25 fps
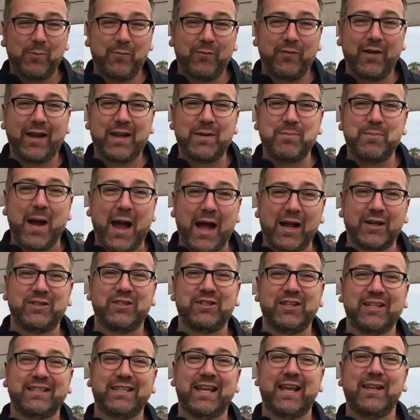fairly
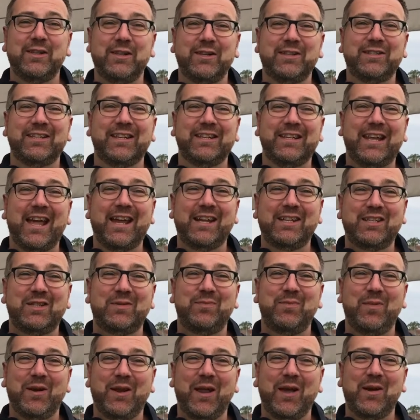patchy attendance and nets,
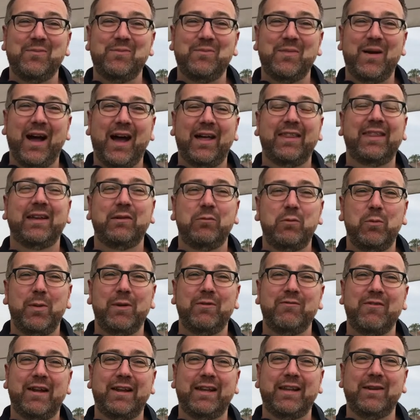but um, I think
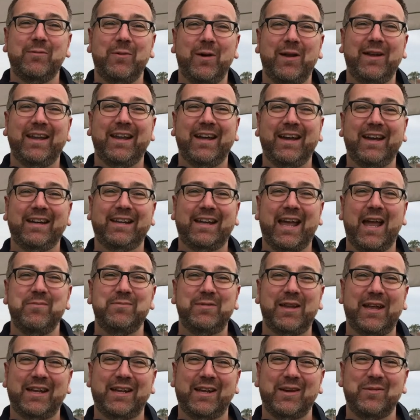we'll be ready when uh, game
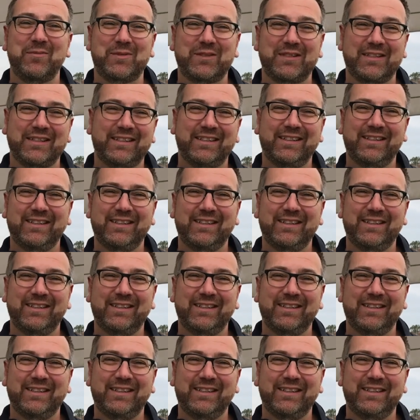day comes